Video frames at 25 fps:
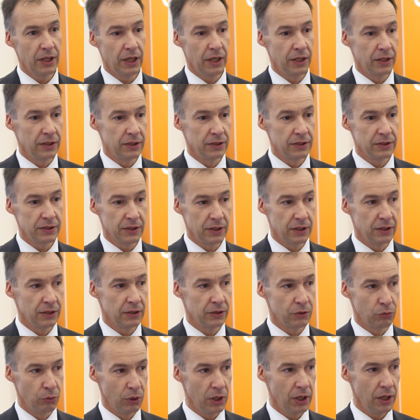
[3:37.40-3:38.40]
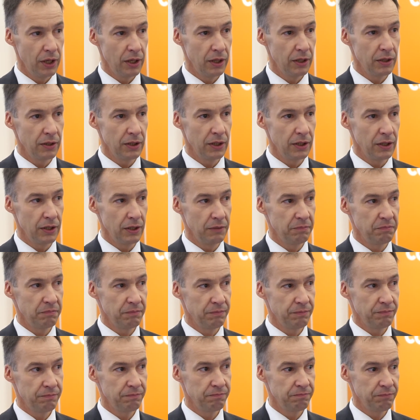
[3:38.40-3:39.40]
and really
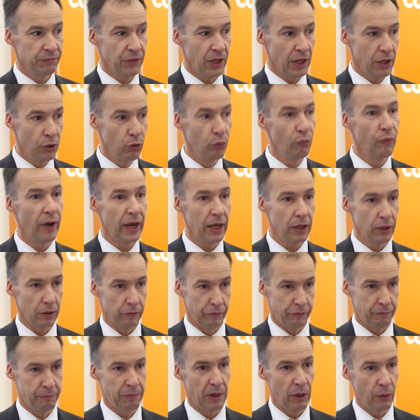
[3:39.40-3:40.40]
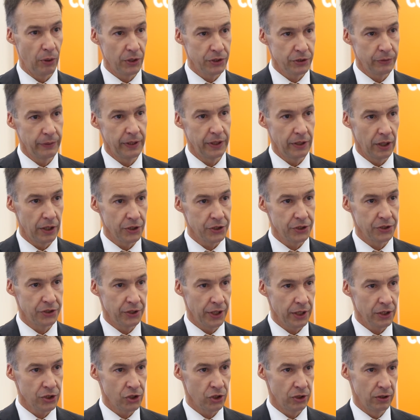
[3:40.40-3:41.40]
innovative powertrain
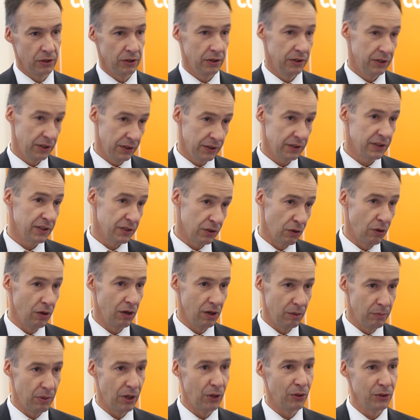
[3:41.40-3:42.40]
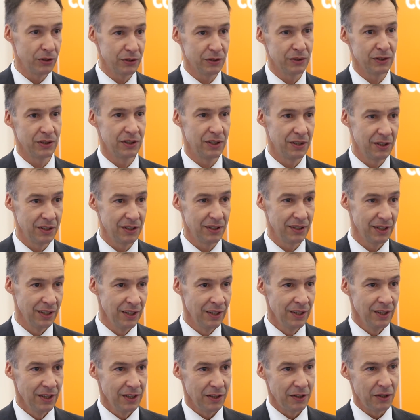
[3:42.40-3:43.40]
architecture. And this is all about
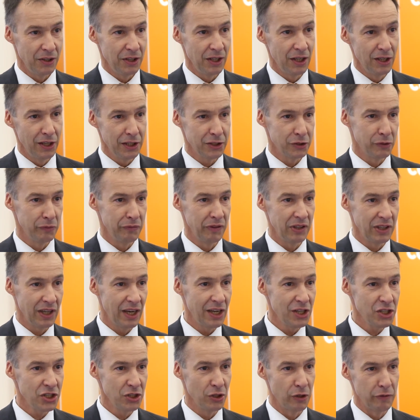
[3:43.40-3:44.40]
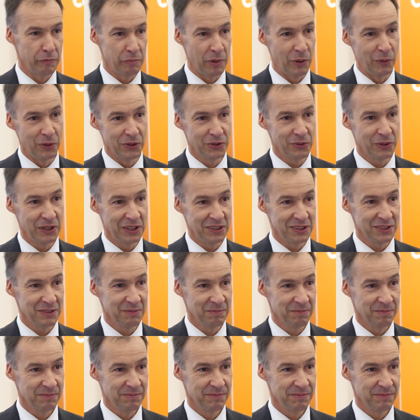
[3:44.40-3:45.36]
the electrification of powertrains.